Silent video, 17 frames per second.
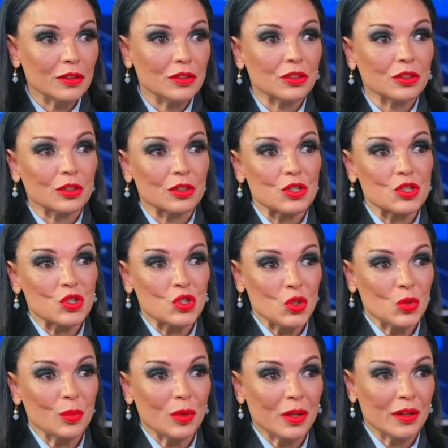The
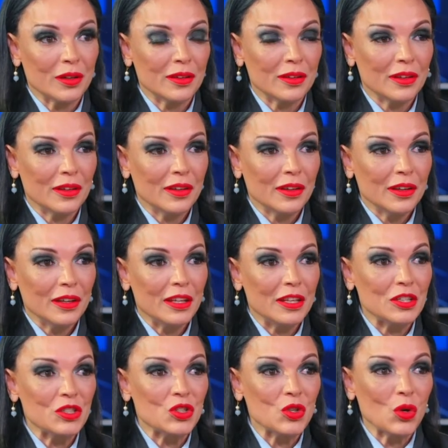consumer
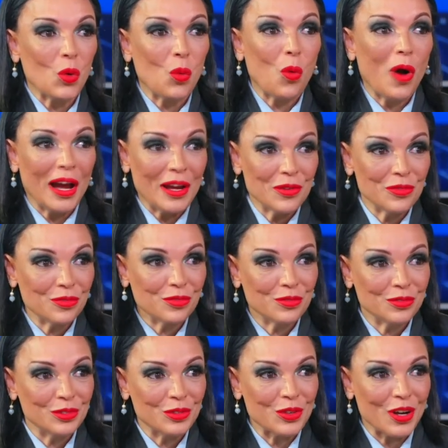is your wife,
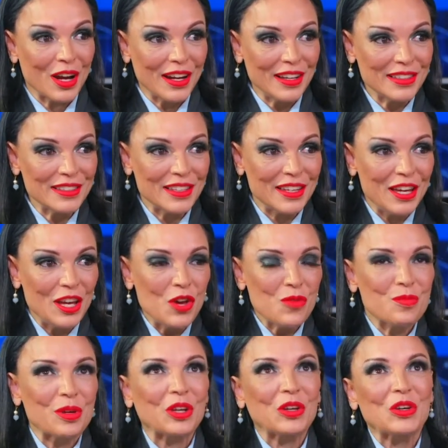right?
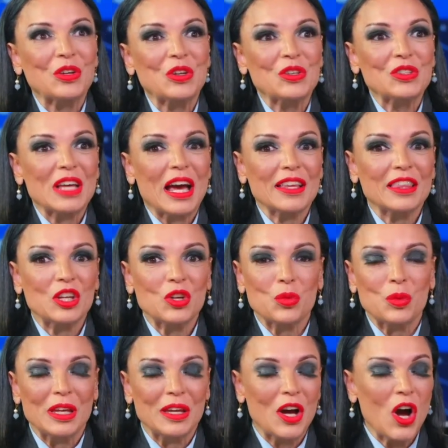Because I
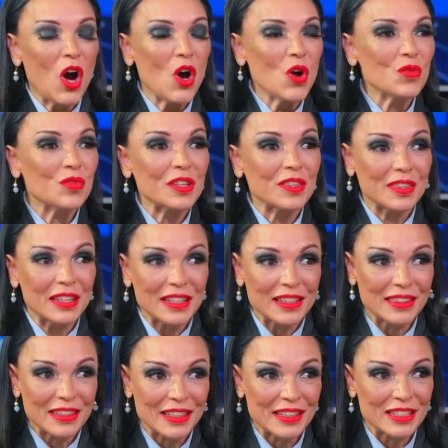think we overthink
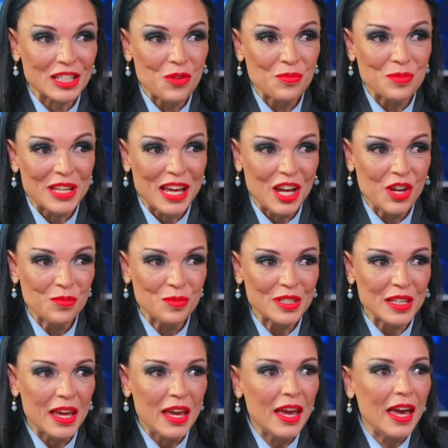things
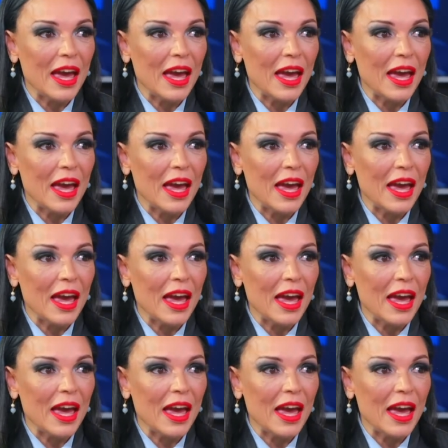sometimes